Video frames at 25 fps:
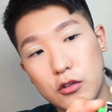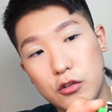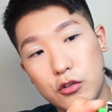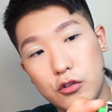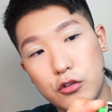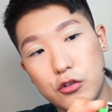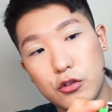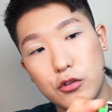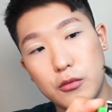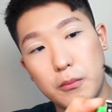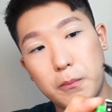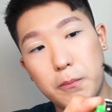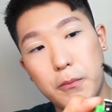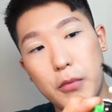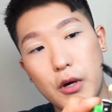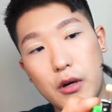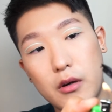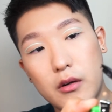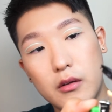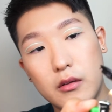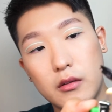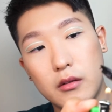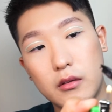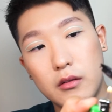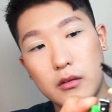to
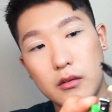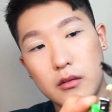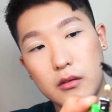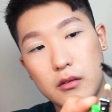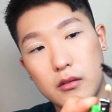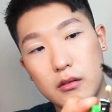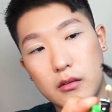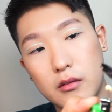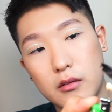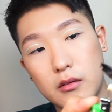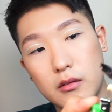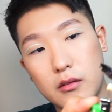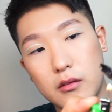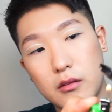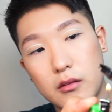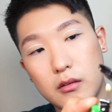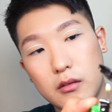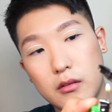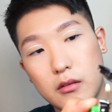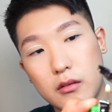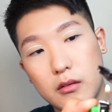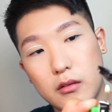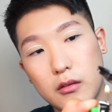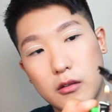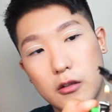burn
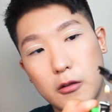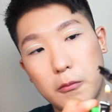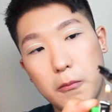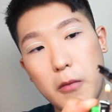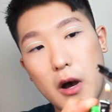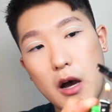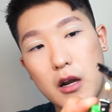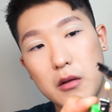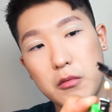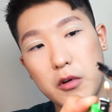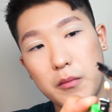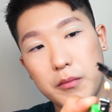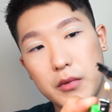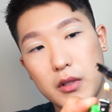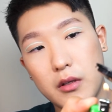the bottom of